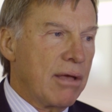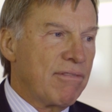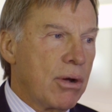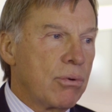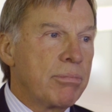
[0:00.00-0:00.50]

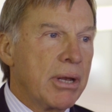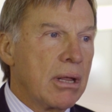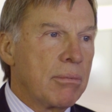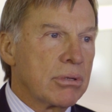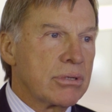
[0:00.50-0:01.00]
if I would have been
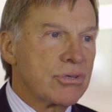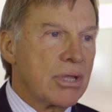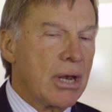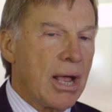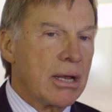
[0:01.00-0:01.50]
able to
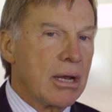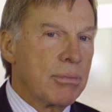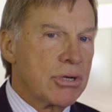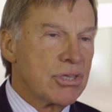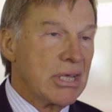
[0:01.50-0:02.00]
stay in
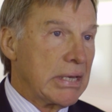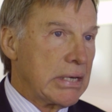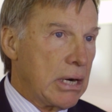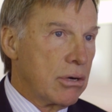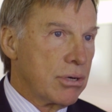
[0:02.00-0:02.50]
academics the
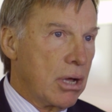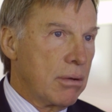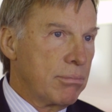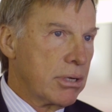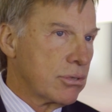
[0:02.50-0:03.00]
entire
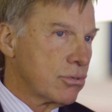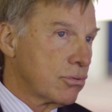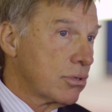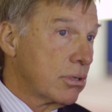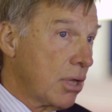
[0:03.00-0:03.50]
time, because
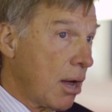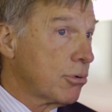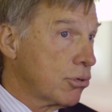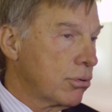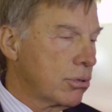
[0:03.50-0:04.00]
there's the
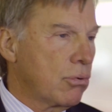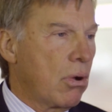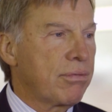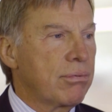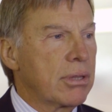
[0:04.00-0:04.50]
opportunity to do
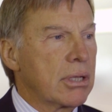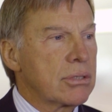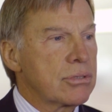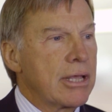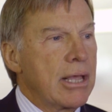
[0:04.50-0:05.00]
all three
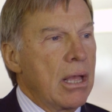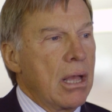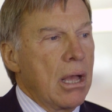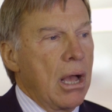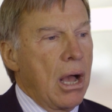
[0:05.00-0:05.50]
things.
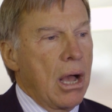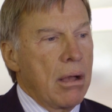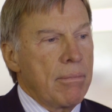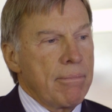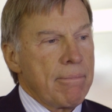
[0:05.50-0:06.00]

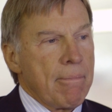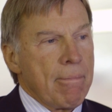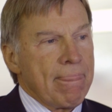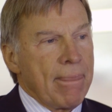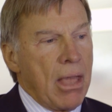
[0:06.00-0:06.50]
Other
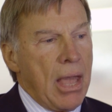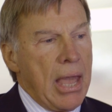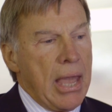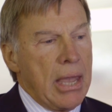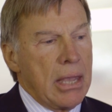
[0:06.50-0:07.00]

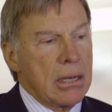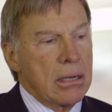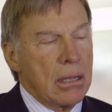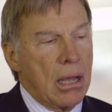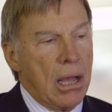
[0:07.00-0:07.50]

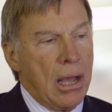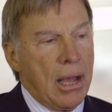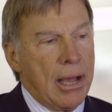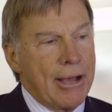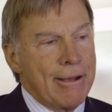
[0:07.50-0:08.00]

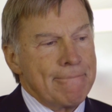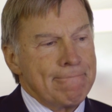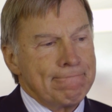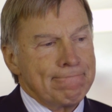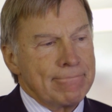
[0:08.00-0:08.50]

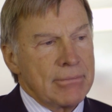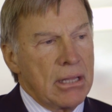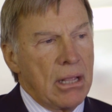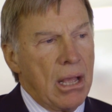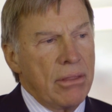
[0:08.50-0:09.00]
than
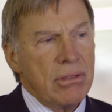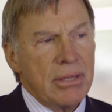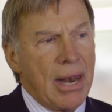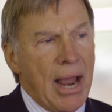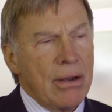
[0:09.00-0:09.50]

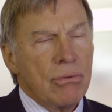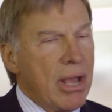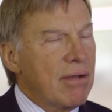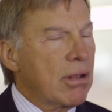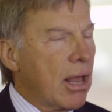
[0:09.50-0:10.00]
that, I don't
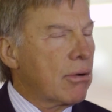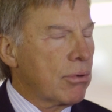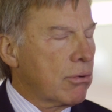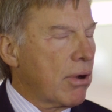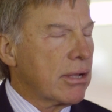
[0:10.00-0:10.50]
have a lot of
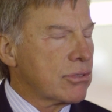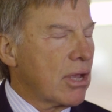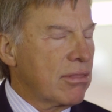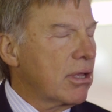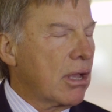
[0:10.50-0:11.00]
regrets.
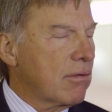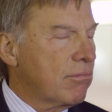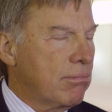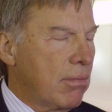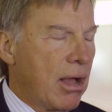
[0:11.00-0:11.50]
I think
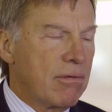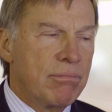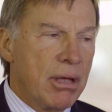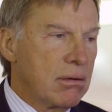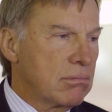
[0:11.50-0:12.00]
I've
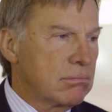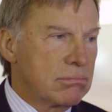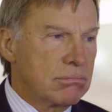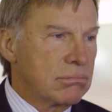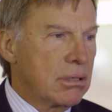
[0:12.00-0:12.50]
been
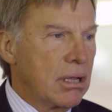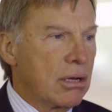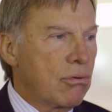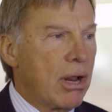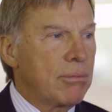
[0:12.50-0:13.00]

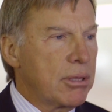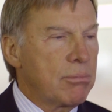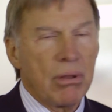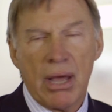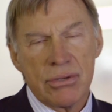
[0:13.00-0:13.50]
incredibly
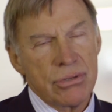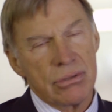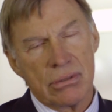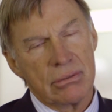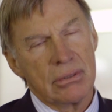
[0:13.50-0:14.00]

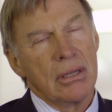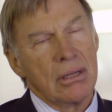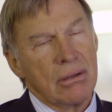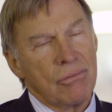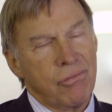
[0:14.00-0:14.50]
blessed
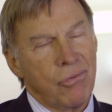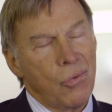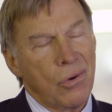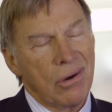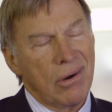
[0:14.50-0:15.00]

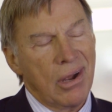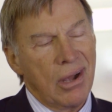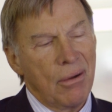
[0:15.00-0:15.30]
for